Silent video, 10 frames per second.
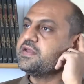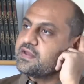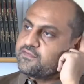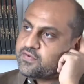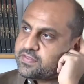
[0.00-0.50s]

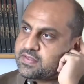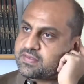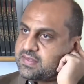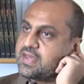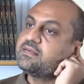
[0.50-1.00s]
And for
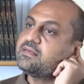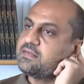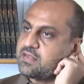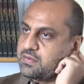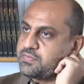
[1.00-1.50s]
this set
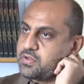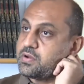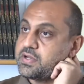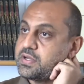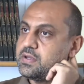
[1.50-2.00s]
that I
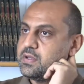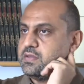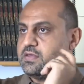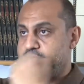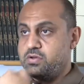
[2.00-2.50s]
started
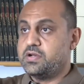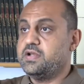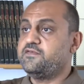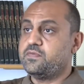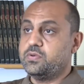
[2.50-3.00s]

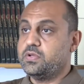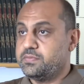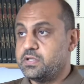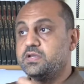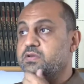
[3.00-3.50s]
in Liverpool
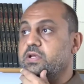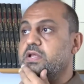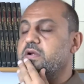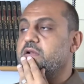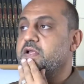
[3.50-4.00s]
and continuing
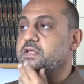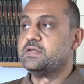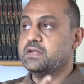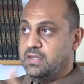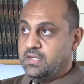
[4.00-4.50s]
here in
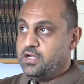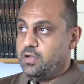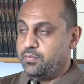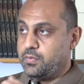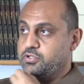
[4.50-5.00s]
London,
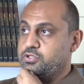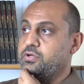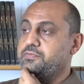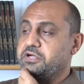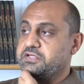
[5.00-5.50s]
and probably
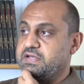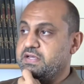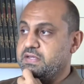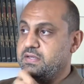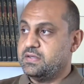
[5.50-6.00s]
show in
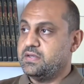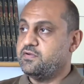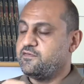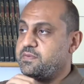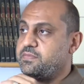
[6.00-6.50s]
Marseille
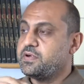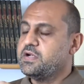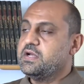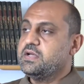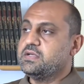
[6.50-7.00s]
in November,
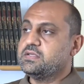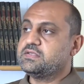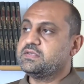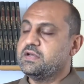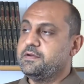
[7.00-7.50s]

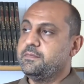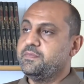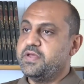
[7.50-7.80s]
is the